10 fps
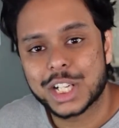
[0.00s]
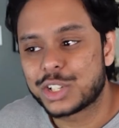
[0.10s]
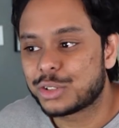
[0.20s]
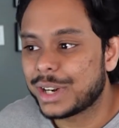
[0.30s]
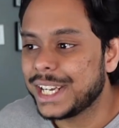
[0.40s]

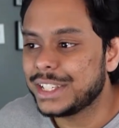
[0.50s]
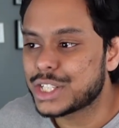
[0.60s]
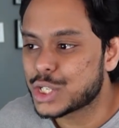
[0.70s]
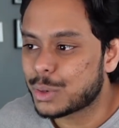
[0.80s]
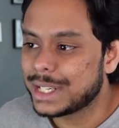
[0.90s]
Great
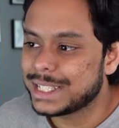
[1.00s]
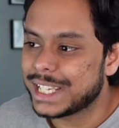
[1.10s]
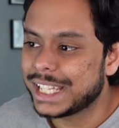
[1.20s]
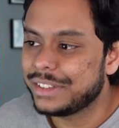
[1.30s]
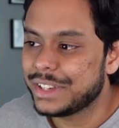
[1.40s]
short
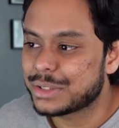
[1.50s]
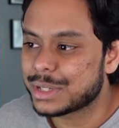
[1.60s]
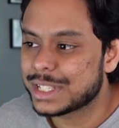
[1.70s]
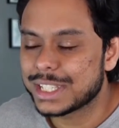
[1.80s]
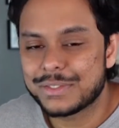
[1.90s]
daily
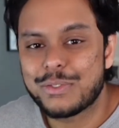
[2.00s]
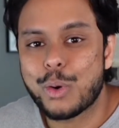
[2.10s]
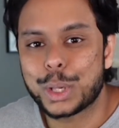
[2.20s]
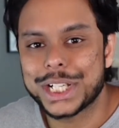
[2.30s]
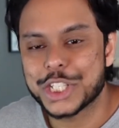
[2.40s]
resources
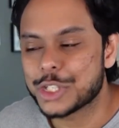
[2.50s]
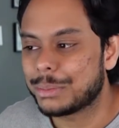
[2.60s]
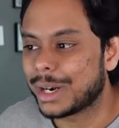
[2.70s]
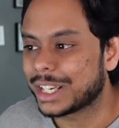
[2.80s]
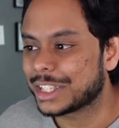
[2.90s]
for digital
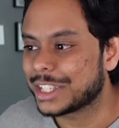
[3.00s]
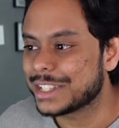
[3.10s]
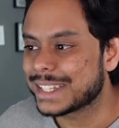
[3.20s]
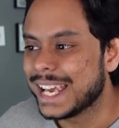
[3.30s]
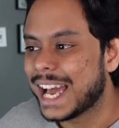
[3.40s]

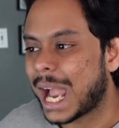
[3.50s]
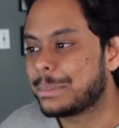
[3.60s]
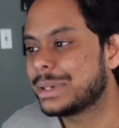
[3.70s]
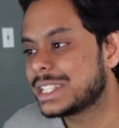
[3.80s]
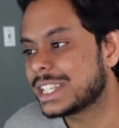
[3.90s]
marketers. I
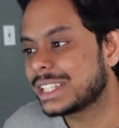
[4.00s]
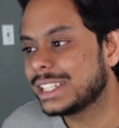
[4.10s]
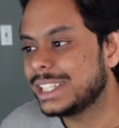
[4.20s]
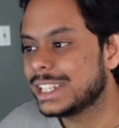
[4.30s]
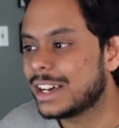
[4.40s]

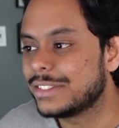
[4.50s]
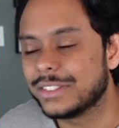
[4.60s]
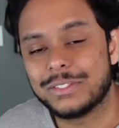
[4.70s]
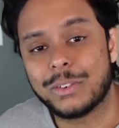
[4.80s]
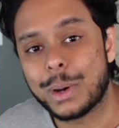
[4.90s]
particularly love
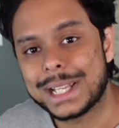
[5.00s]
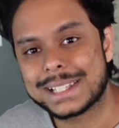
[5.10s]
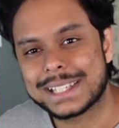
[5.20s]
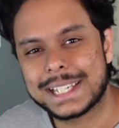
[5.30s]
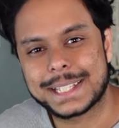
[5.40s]
the
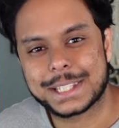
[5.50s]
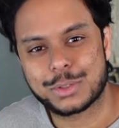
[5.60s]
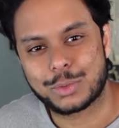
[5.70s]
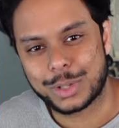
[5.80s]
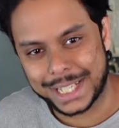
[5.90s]
voice it's
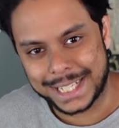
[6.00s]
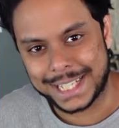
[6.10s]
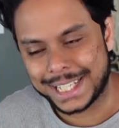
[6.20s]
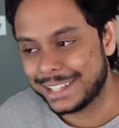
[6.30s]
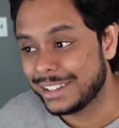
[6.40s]
written in.